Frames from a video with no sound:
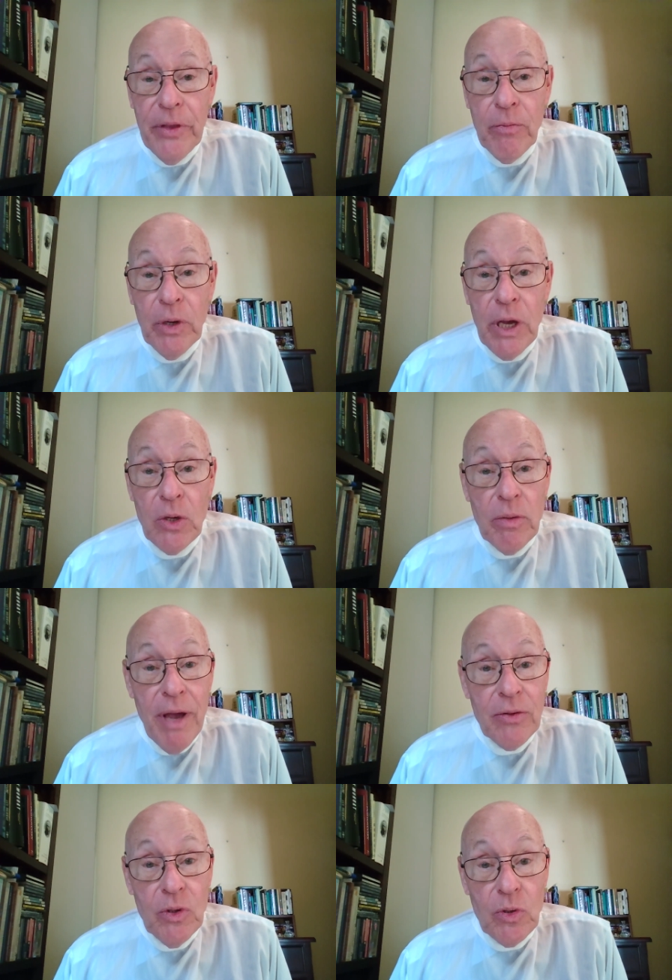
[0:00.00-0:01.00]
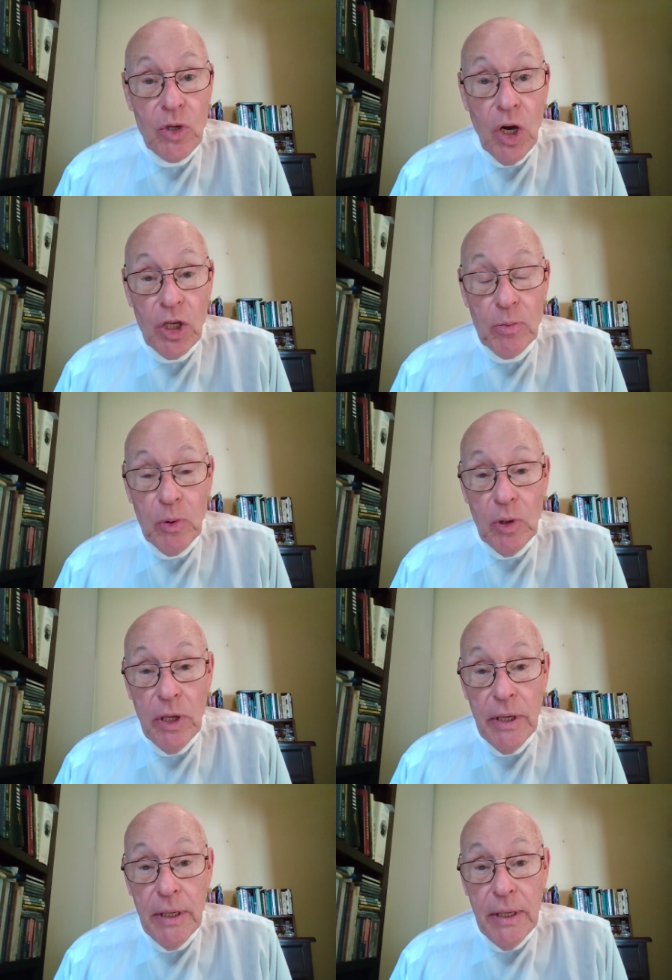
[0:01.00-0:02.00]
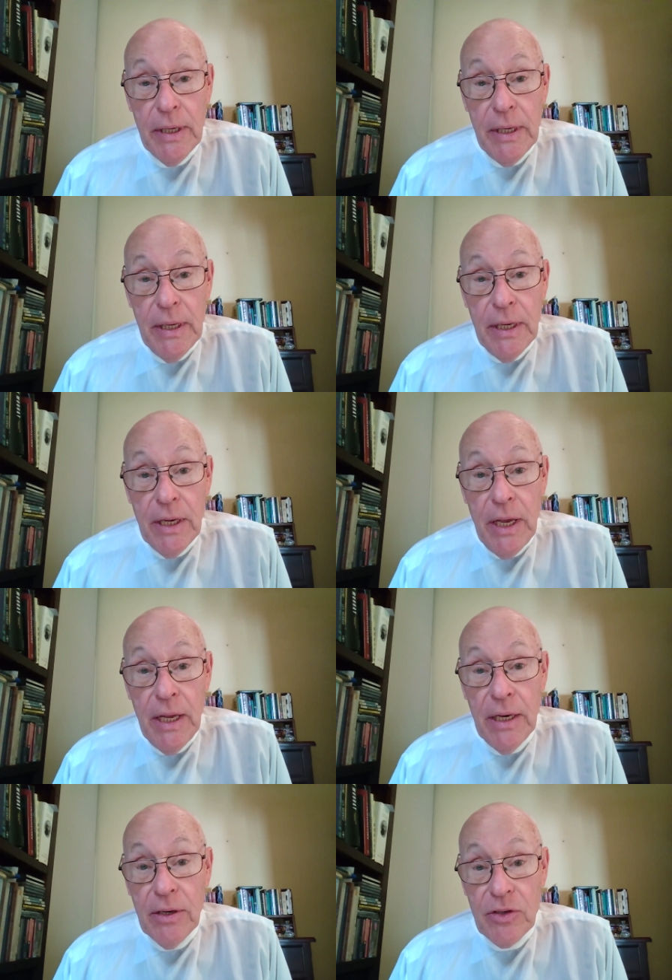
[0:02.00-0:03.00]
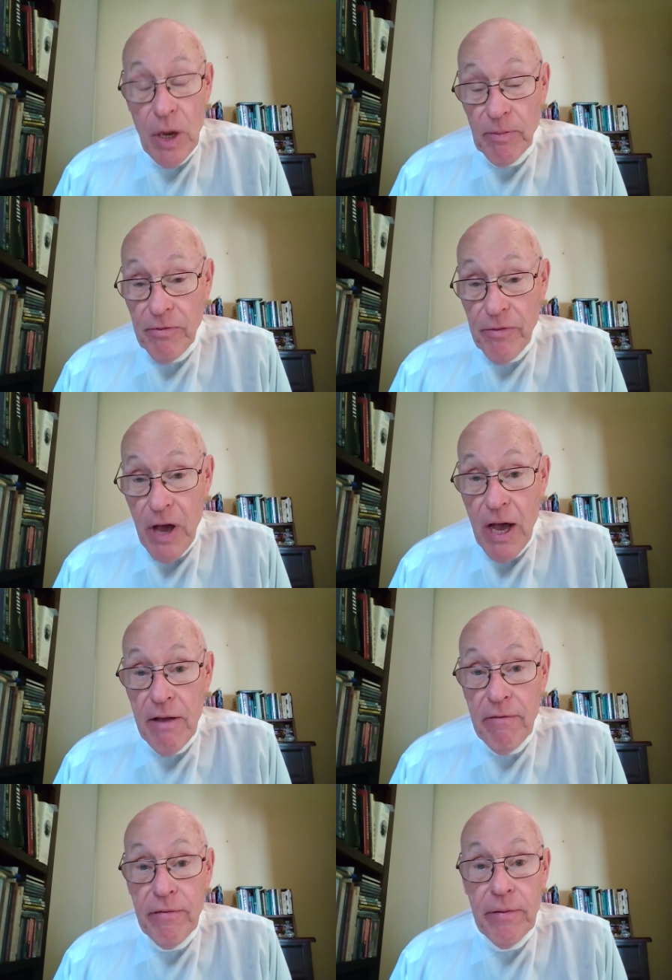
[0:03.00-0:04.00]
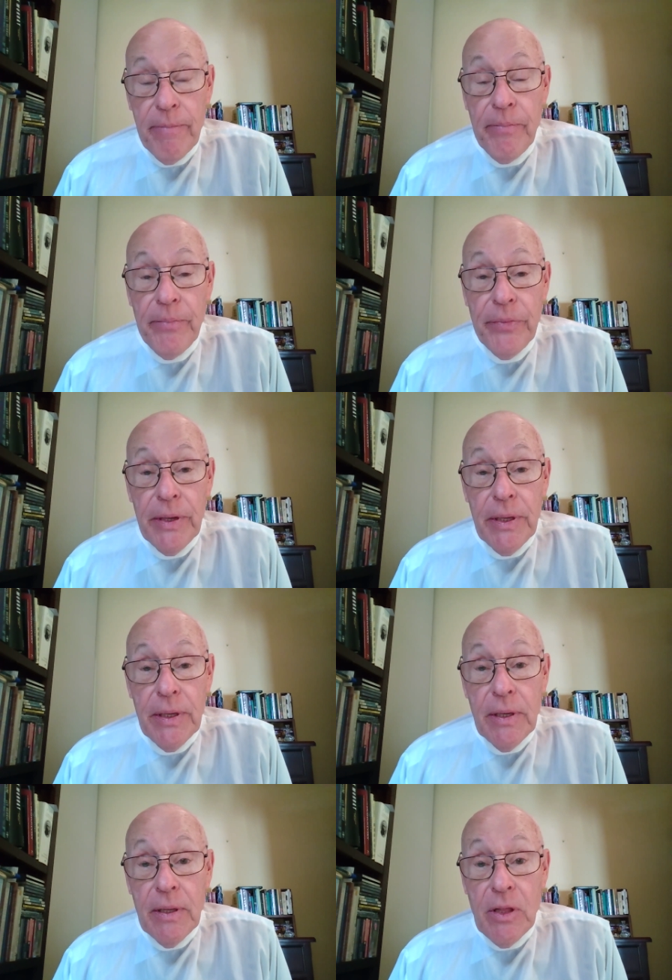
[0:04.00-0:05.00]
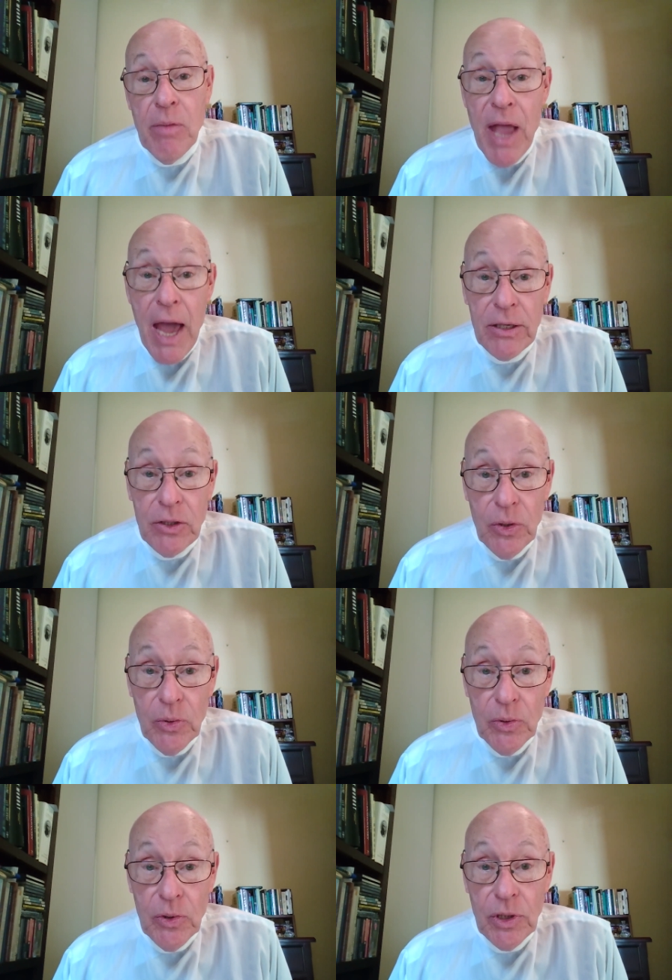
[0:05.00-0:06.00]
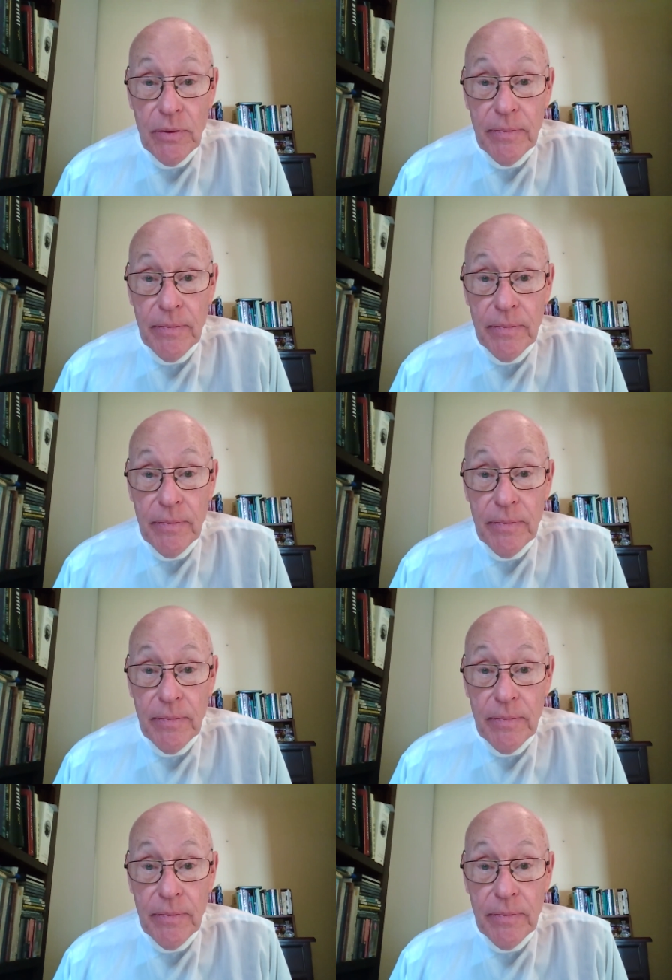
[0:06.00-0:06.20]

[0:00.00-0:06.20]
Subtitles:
If we go to Matthew's Gospel in chapter 5, the Beatitudes.